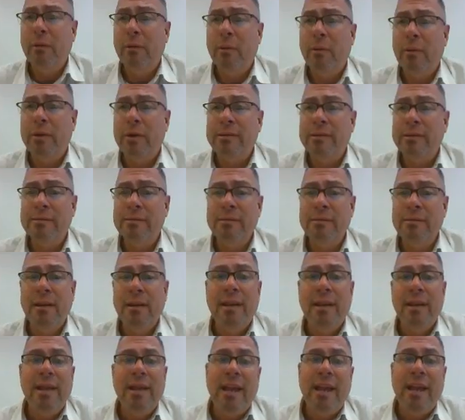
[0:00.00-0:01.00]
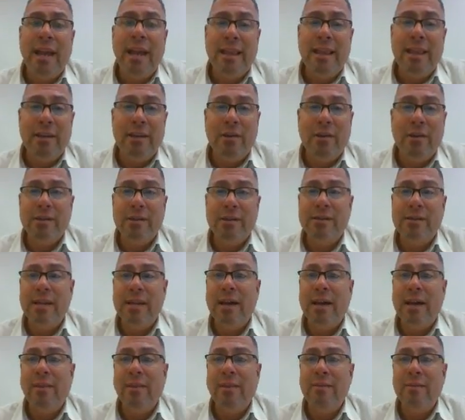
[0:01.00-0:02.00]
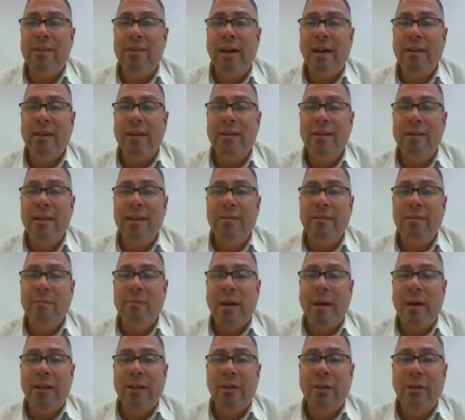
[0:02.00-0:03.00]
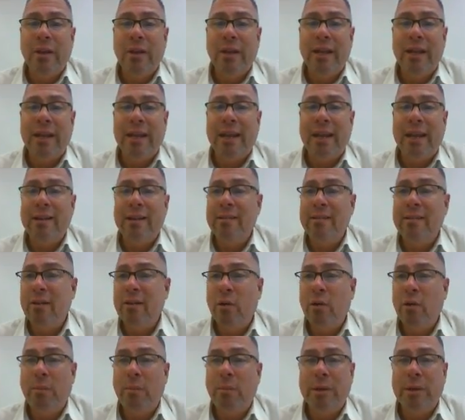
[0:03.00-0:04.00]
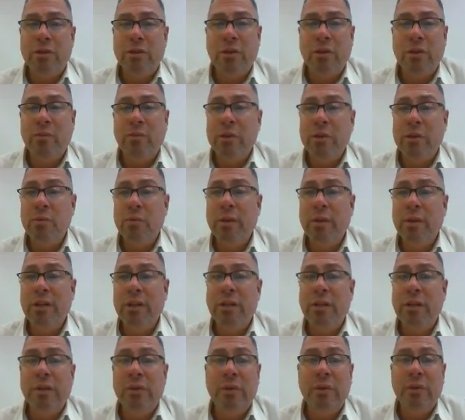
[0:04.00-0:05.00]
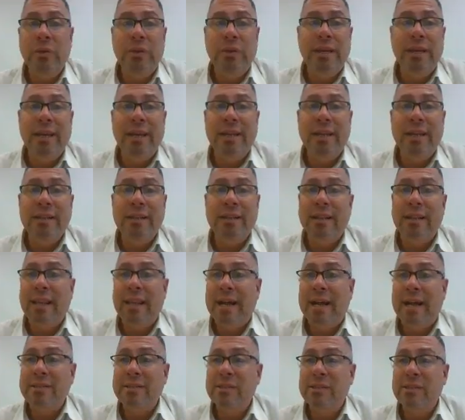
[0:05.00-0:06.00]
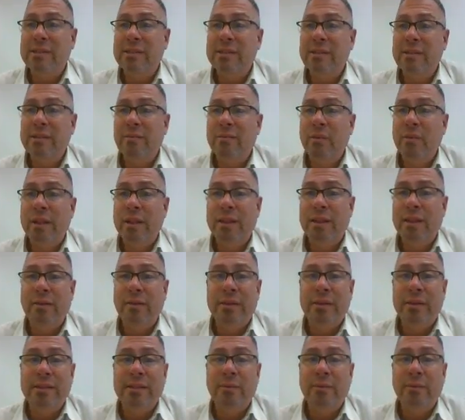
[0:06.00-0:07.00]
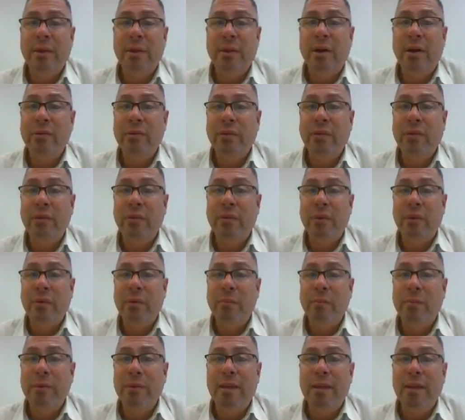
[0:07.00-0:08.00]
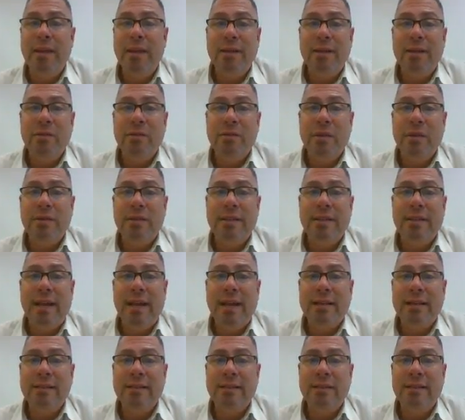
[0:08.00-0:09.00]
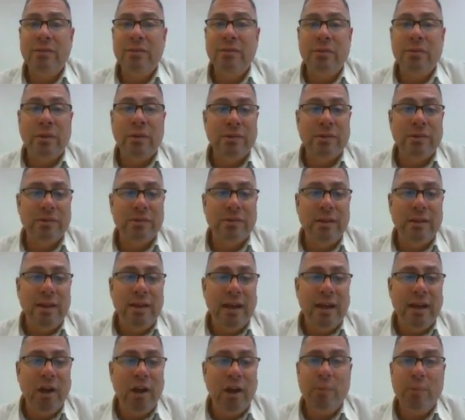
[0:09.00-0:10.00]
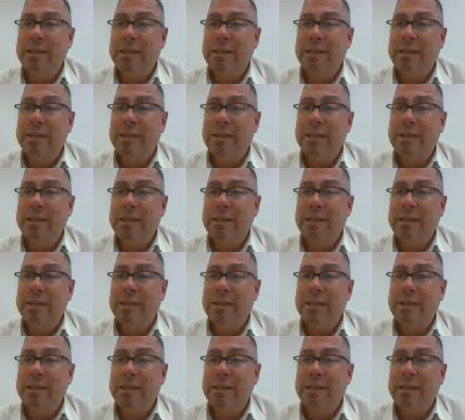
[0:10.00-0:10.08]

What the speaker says: reports, and then you can see how they've done by looking at it in the whole picture, which will include the in-class ReadTheories that we also do. So it's an excellent source. I hope